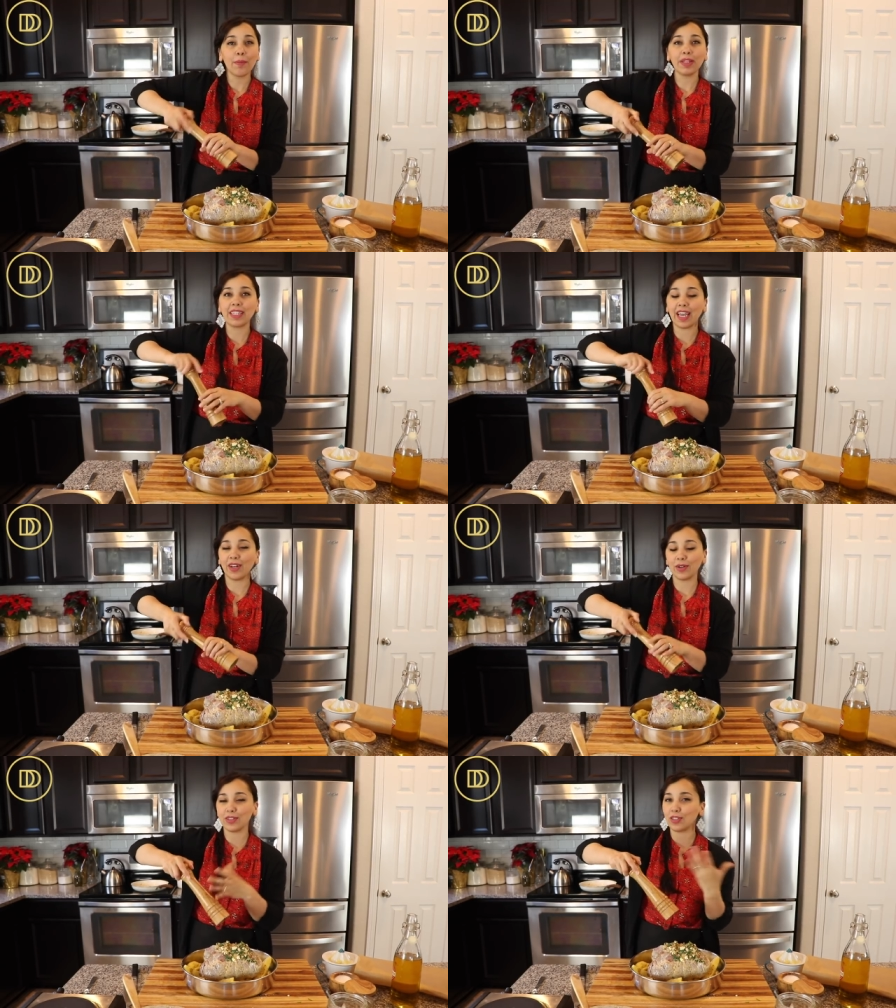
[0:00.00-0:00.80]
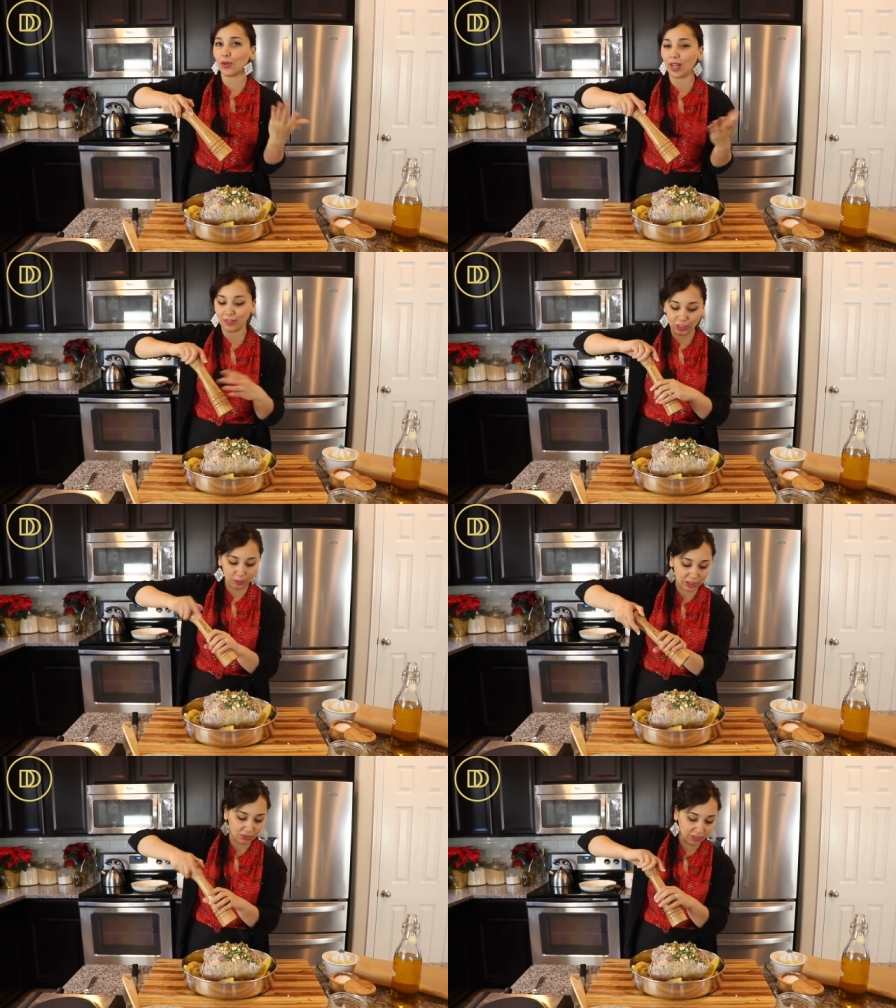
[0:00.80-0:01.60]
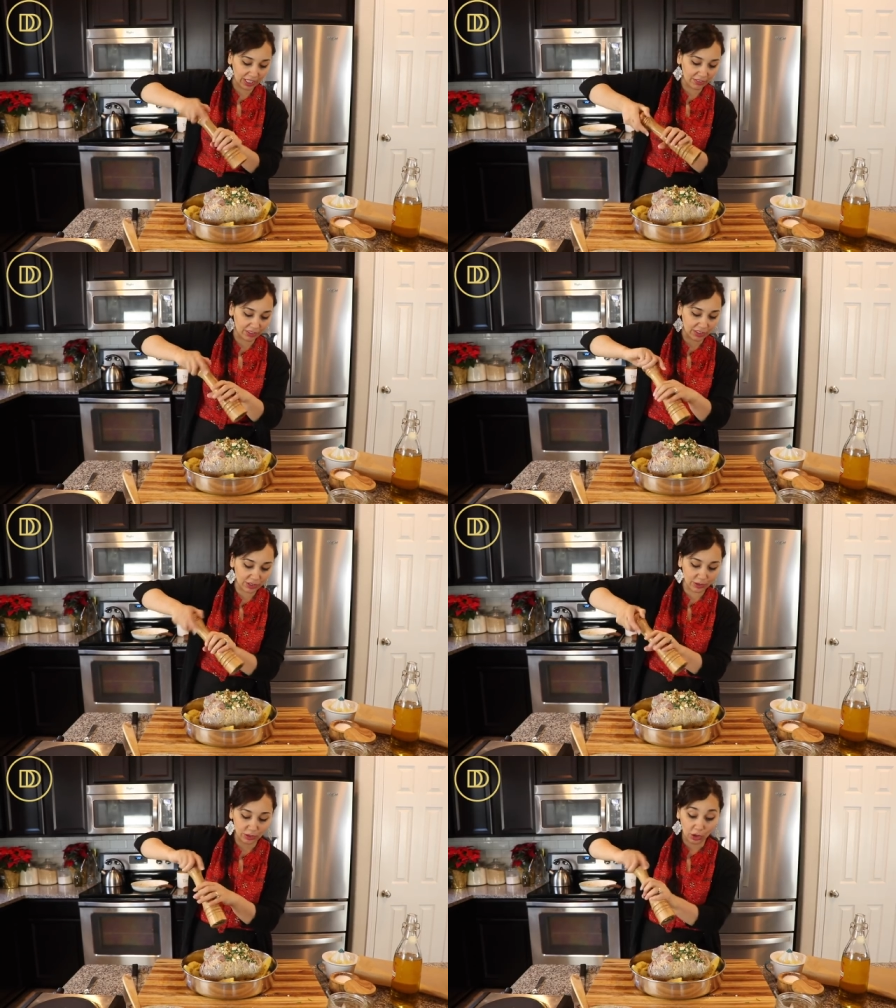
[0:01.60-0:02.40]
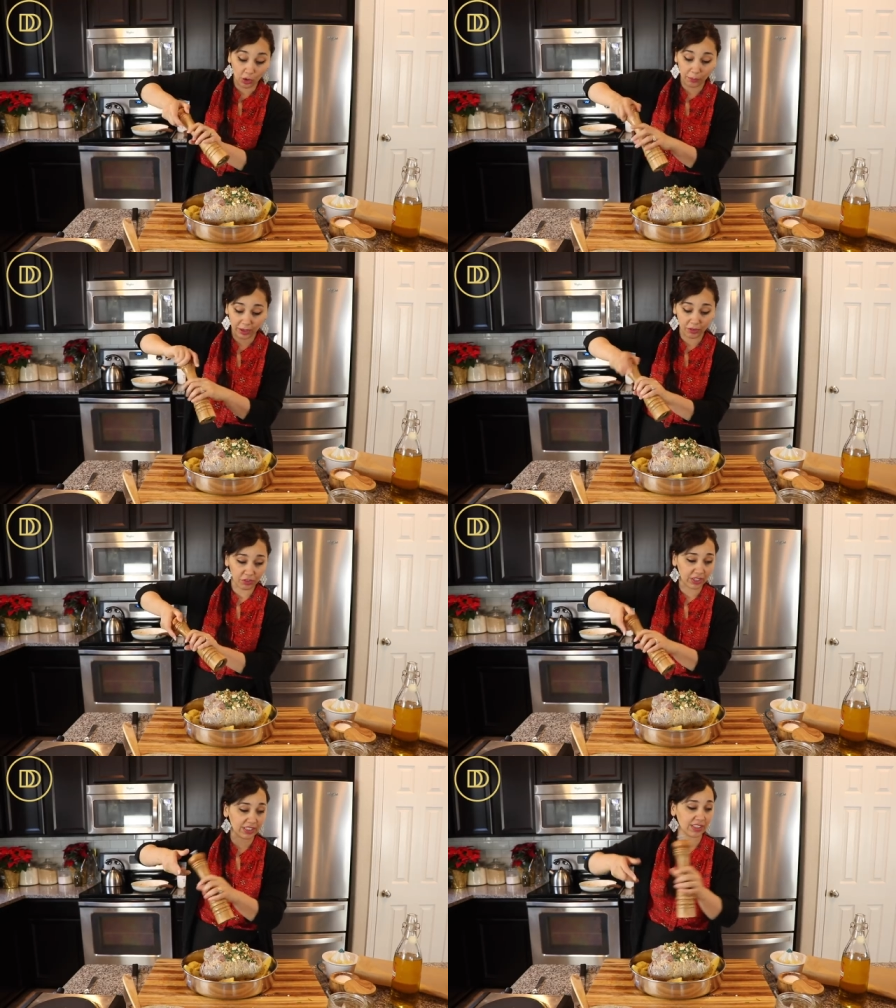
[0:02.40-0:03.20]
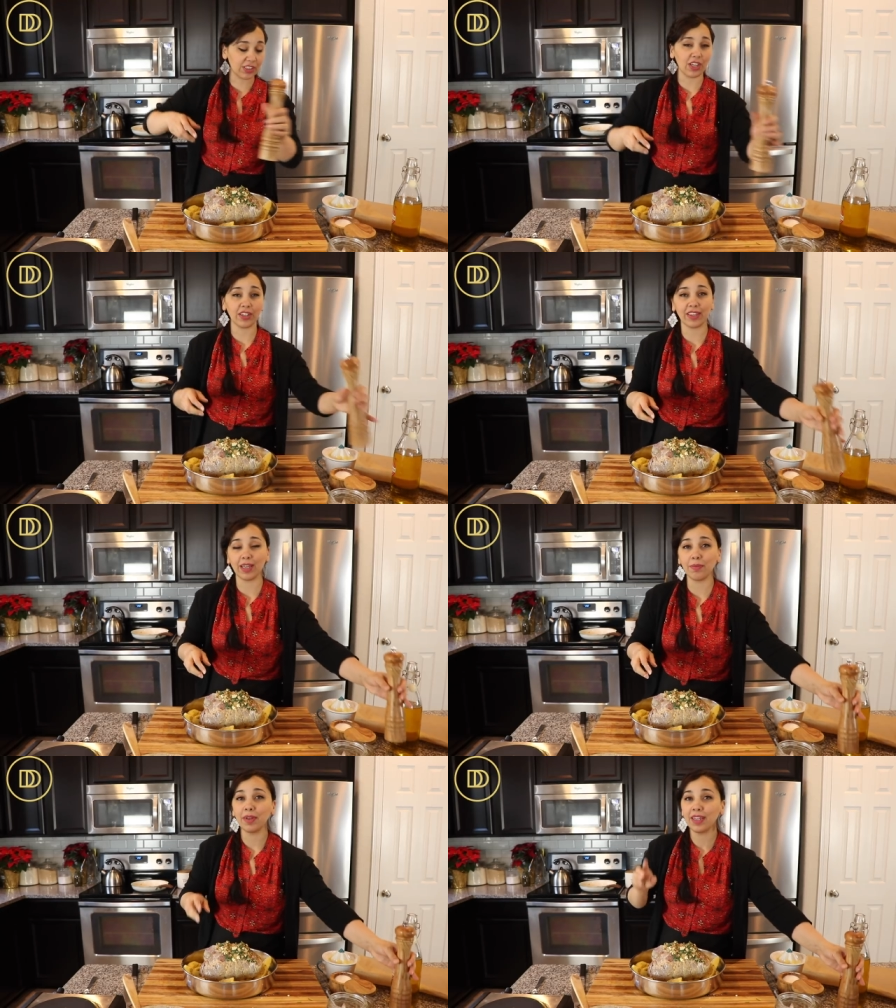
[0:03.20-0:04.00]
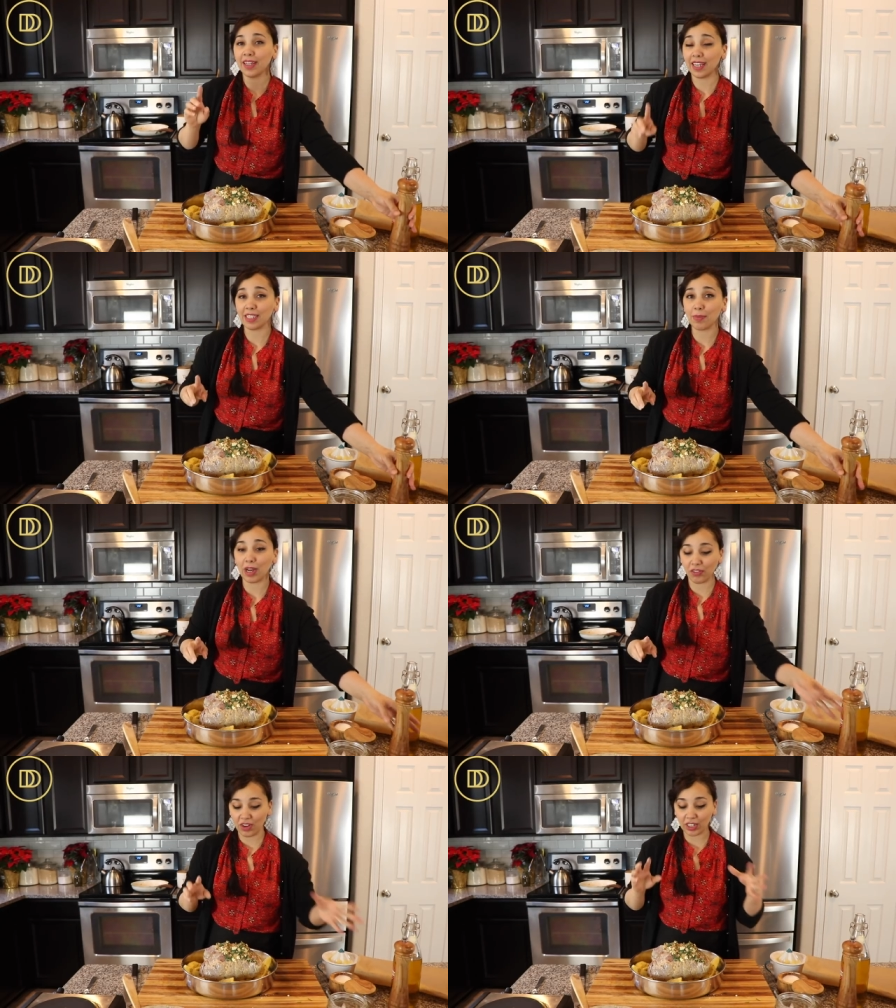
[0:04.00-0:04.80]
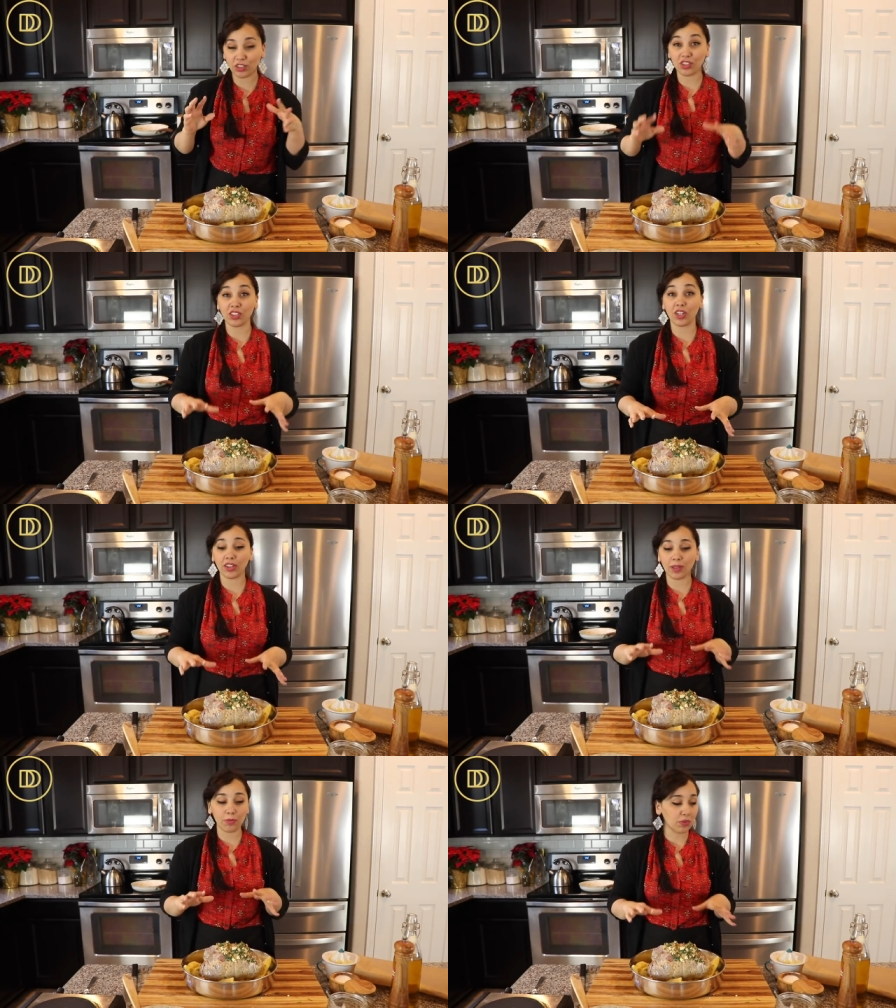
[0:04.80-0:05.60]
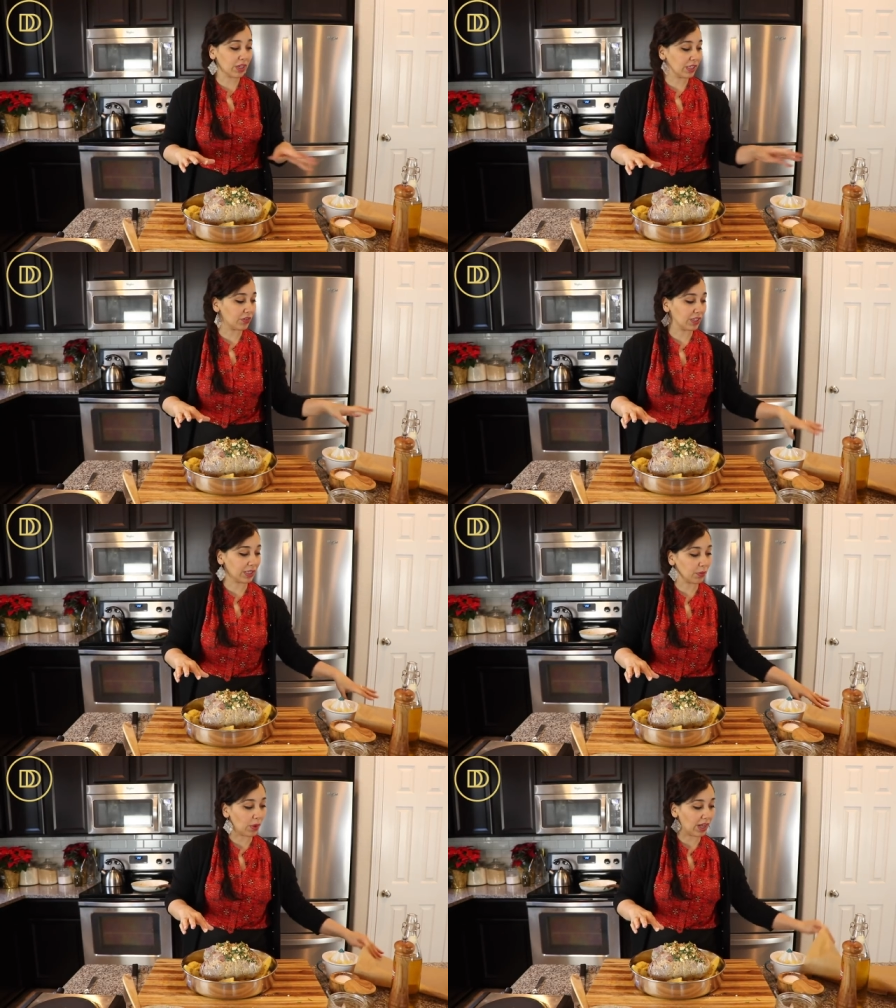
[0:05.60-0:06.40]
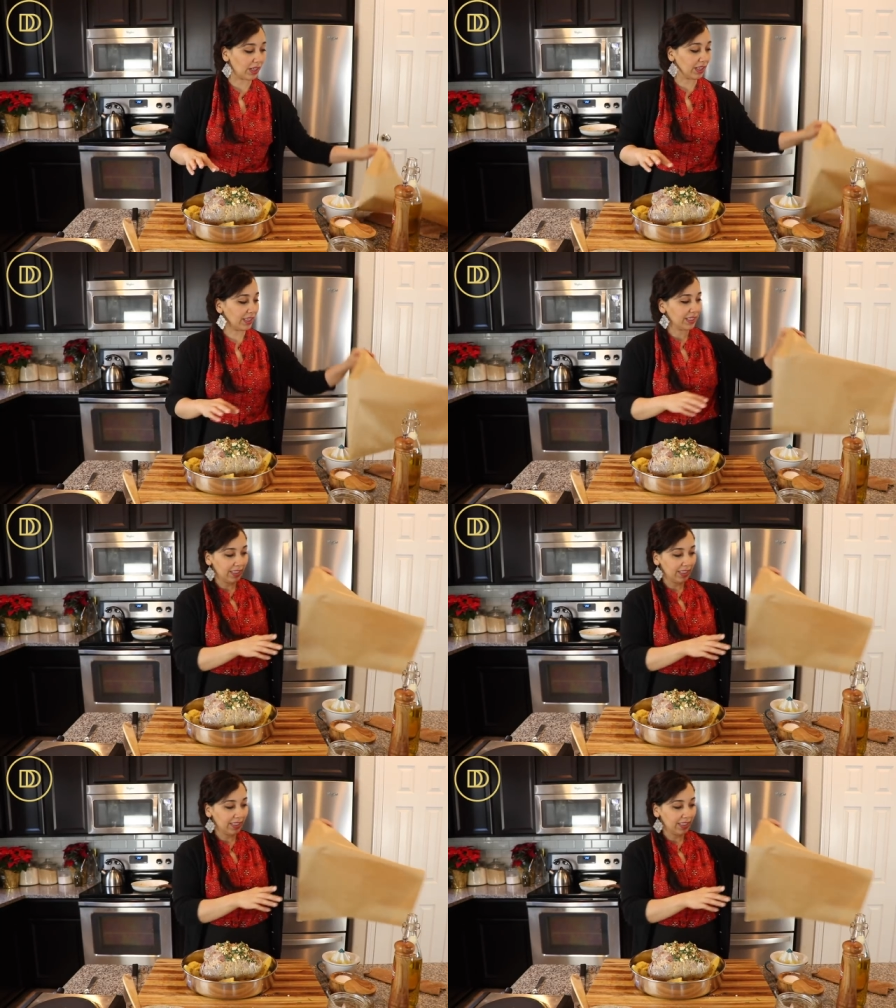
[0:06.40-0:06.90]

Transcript: Potatoes don't have too much flavor, so don't be afraid to salt them. As a matter of fact, you should salt them really, really well.